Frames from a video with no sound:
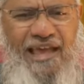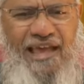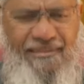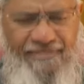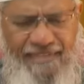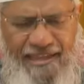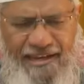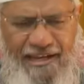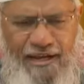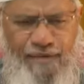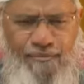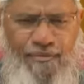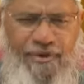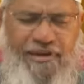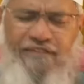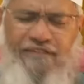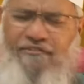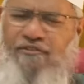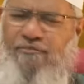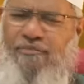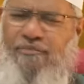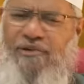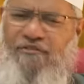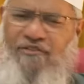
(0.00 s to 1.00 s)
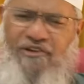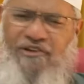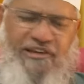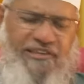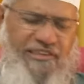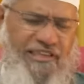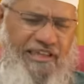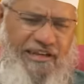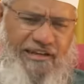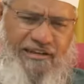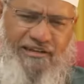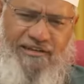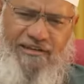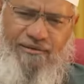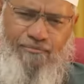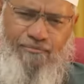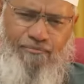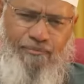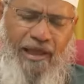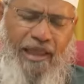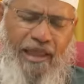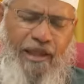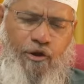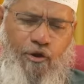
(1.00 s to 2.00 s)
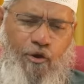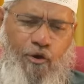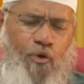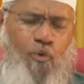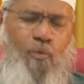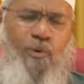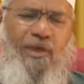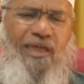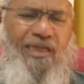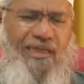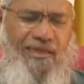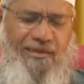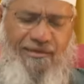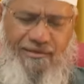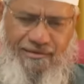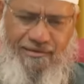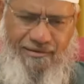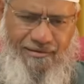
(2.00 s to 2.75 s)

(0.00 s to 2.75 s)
And that time I give my worry that by no way